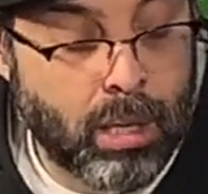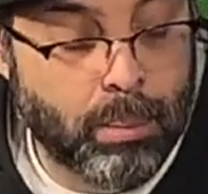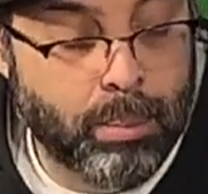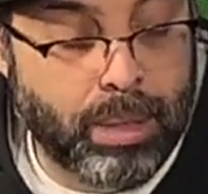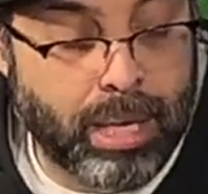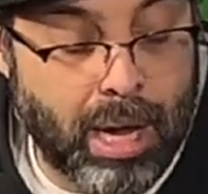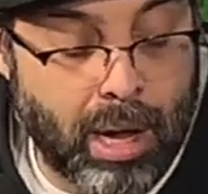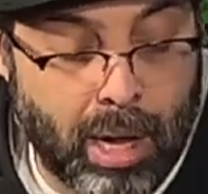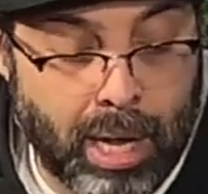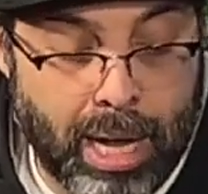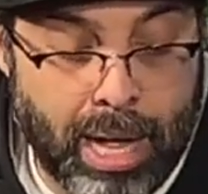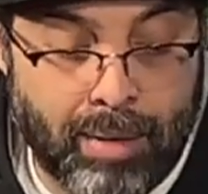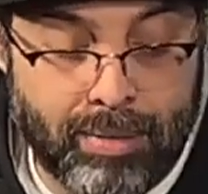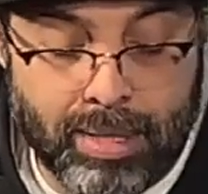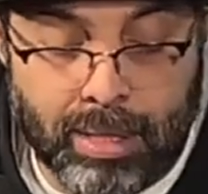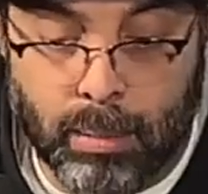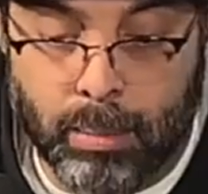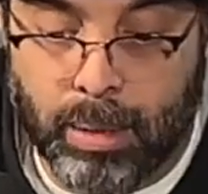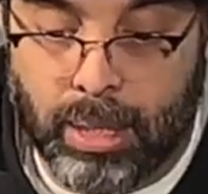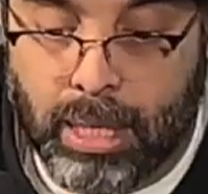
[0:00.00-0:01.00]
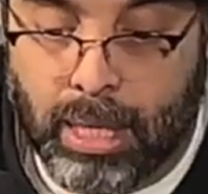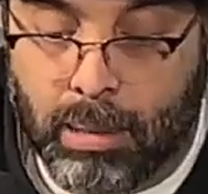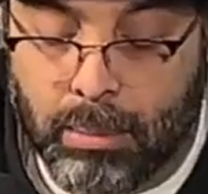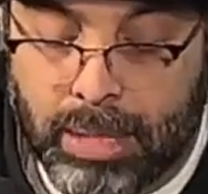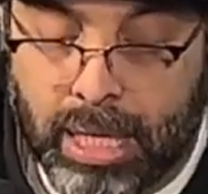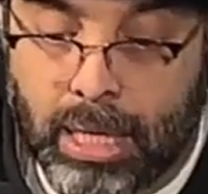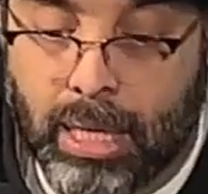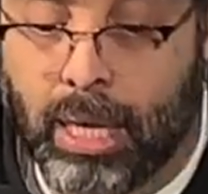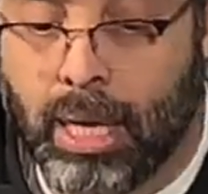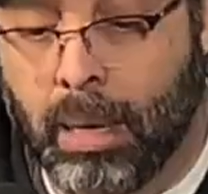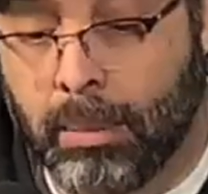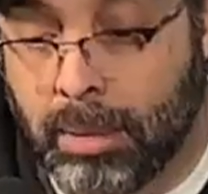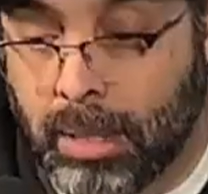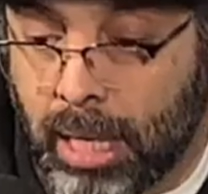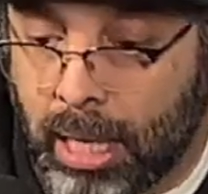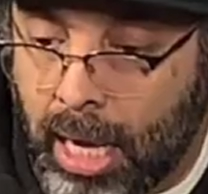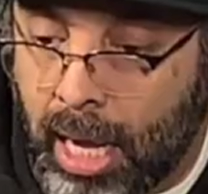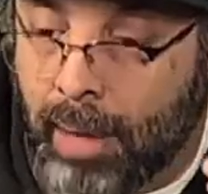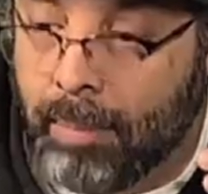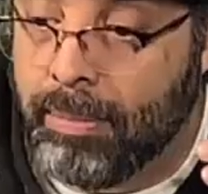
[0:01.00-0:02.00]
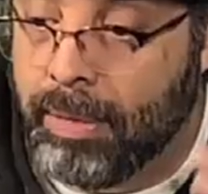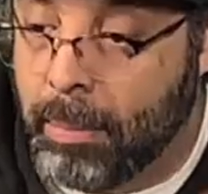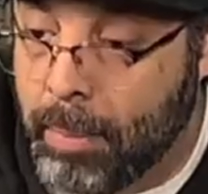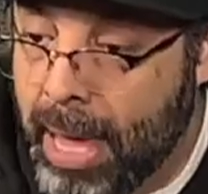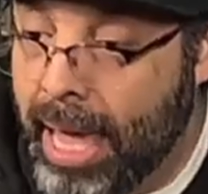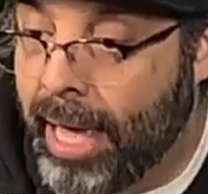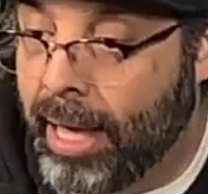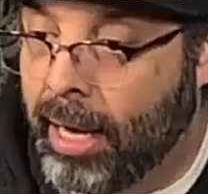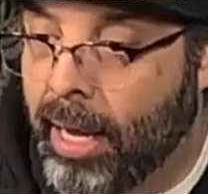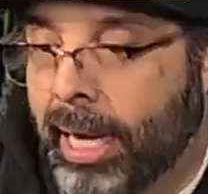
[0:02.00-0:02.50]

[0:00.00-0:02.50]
But now I have somebody, and I'm the man.